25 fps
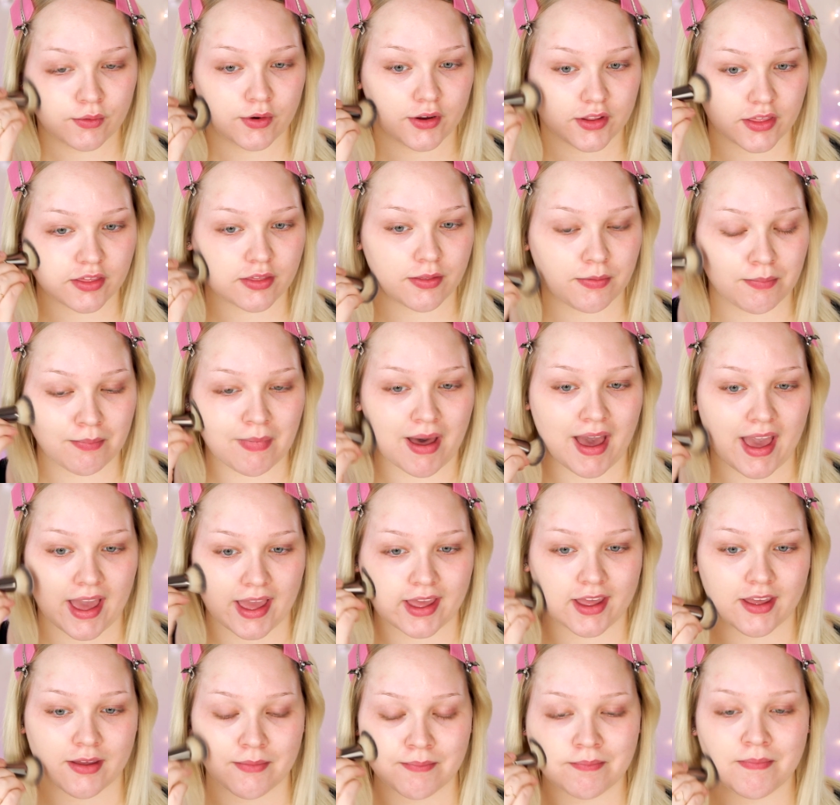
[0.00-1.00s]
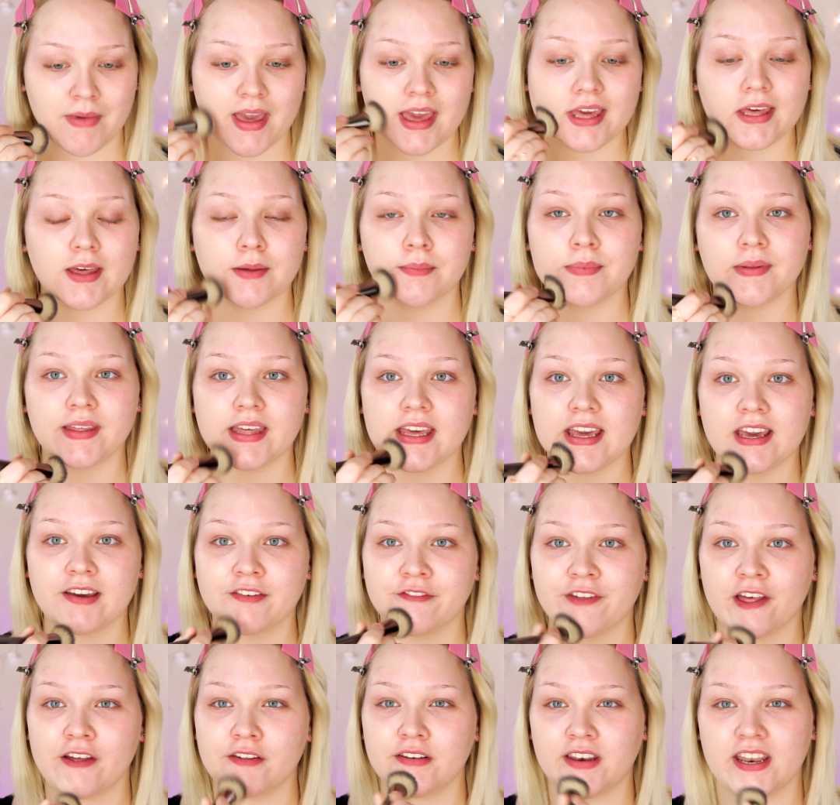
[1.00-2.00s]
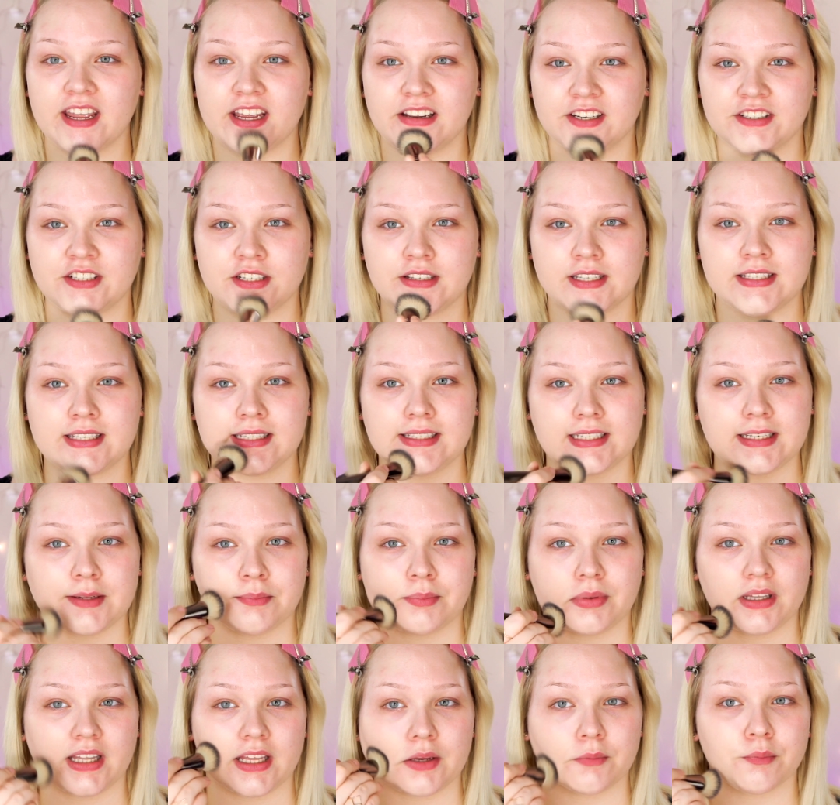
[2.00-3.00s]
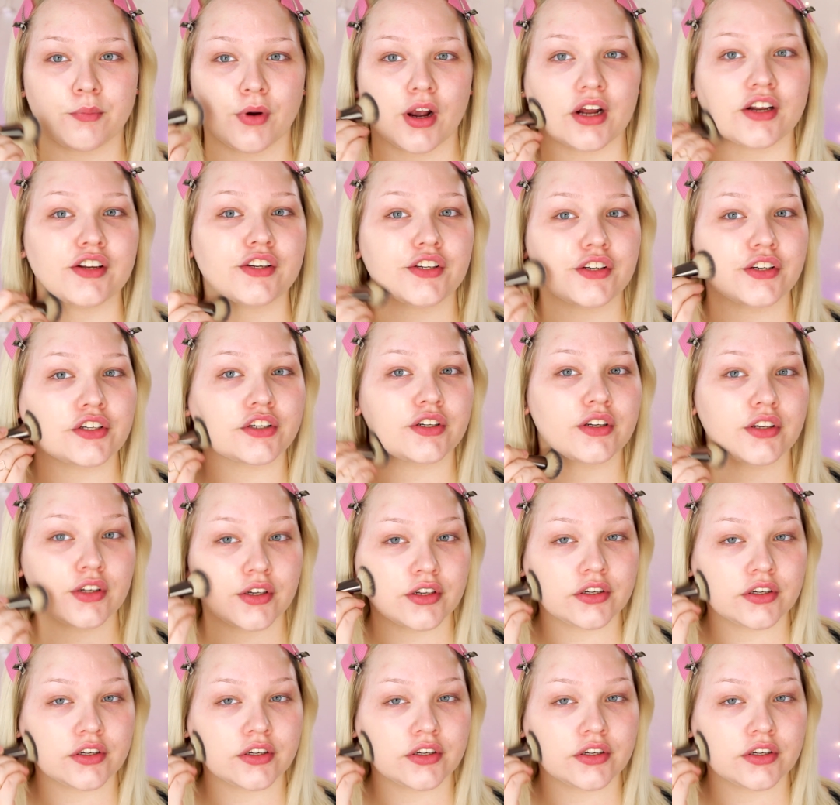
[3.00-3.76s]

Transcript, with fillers: with my Makeup Geek Foundation Stippling Brush.